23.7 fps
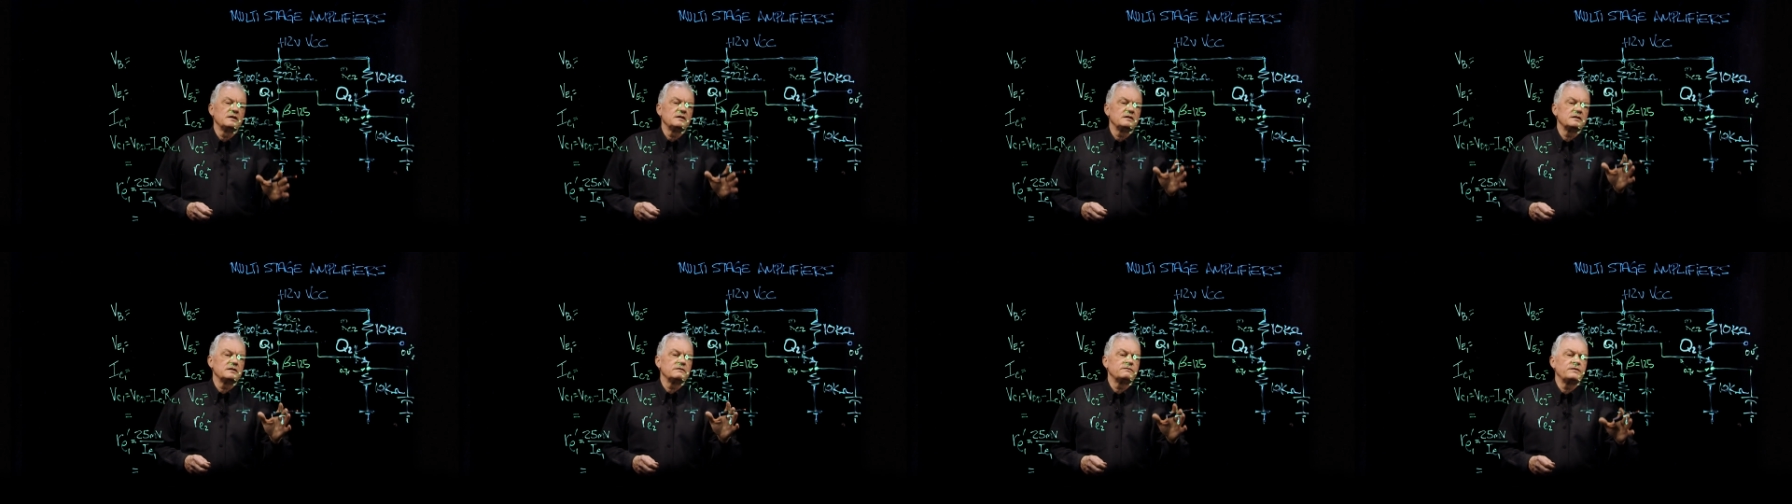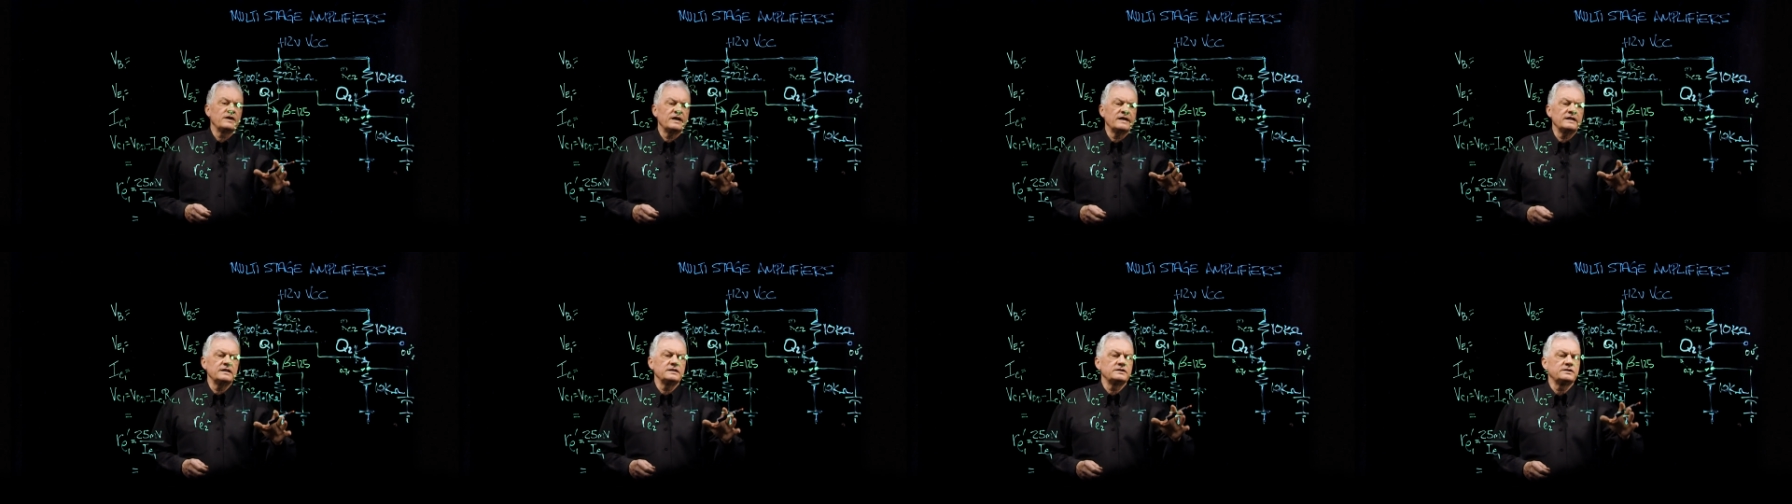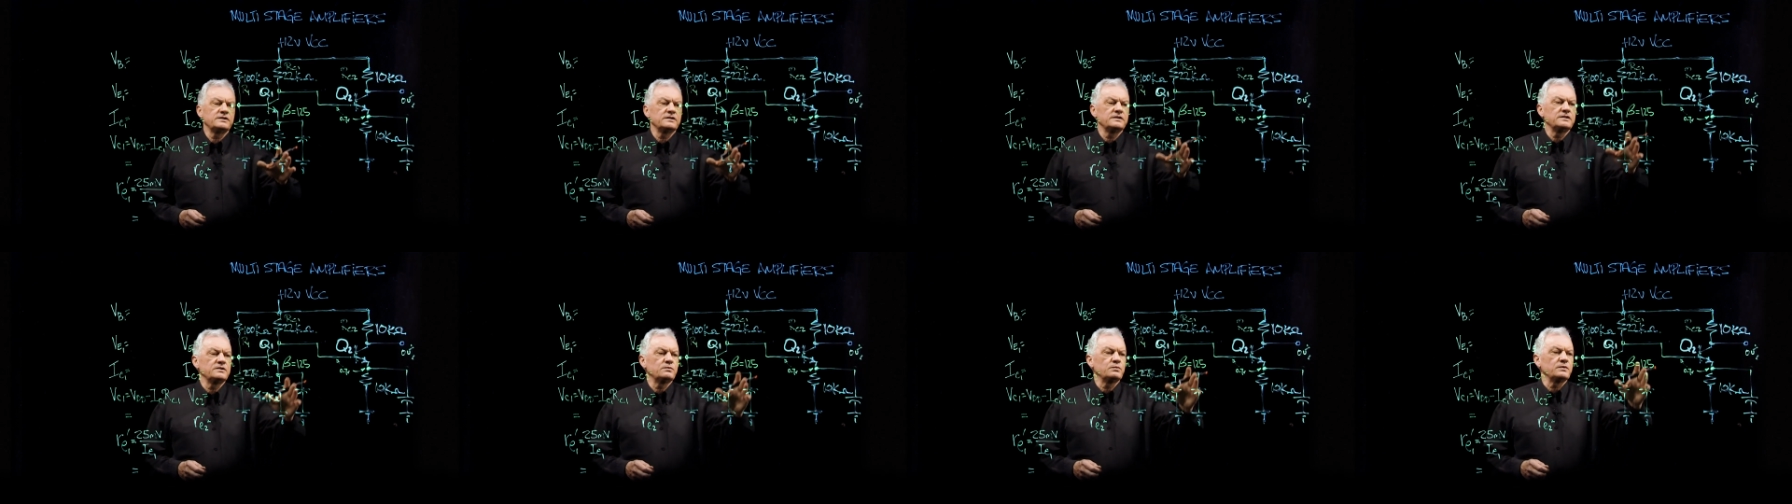The advantage
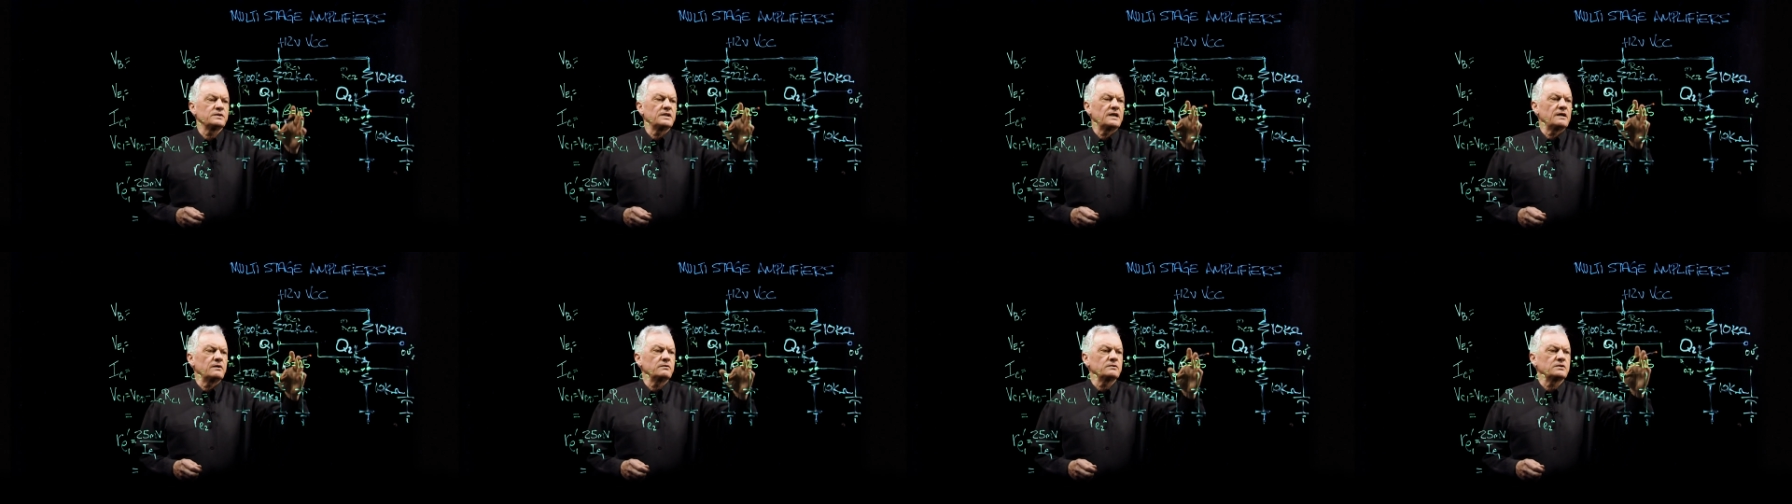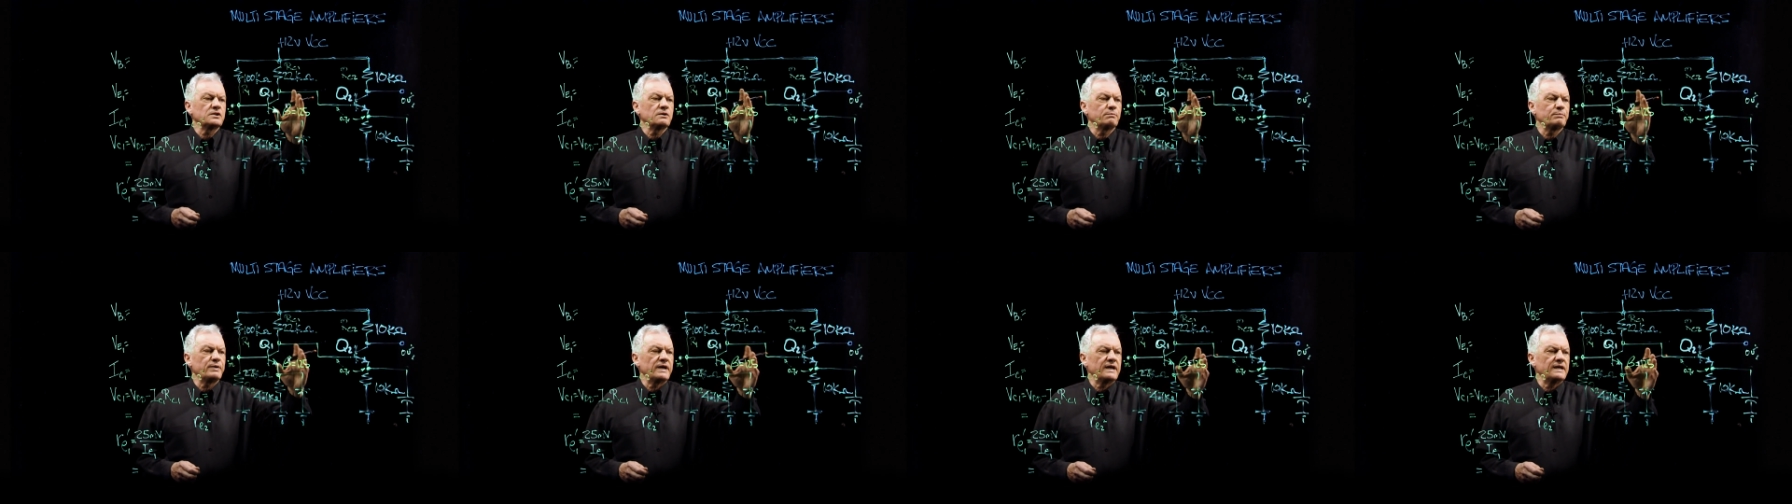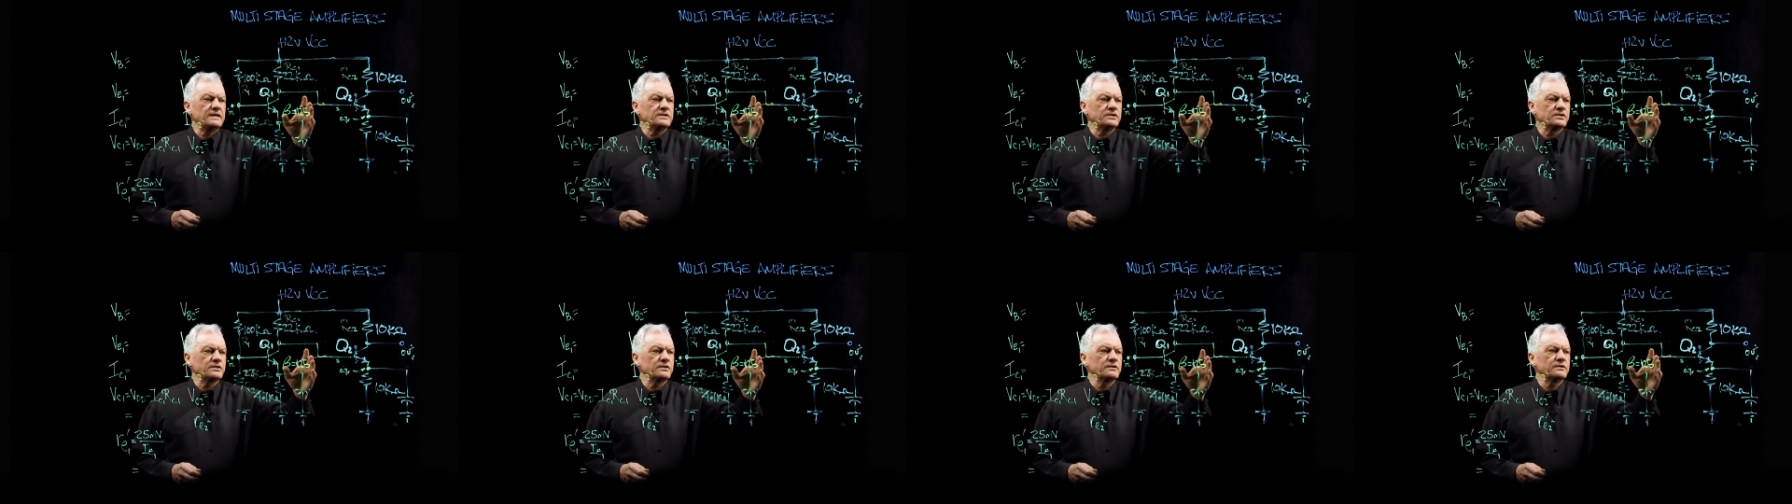is without
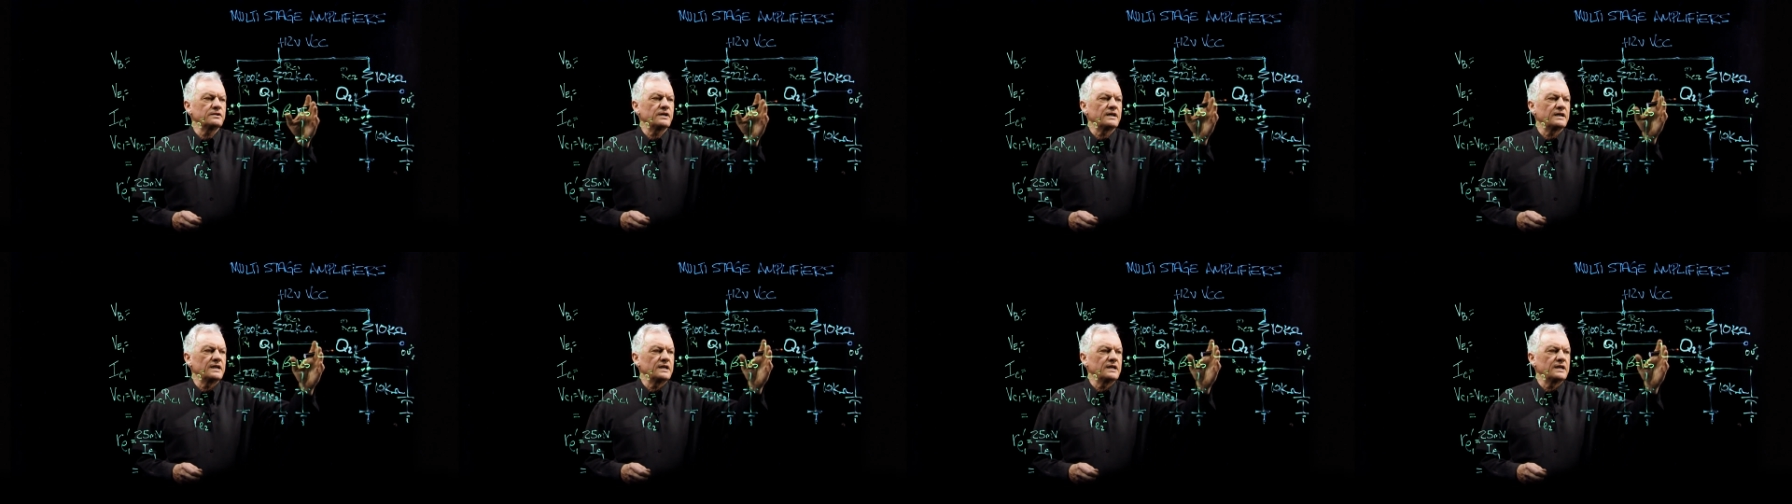capacitor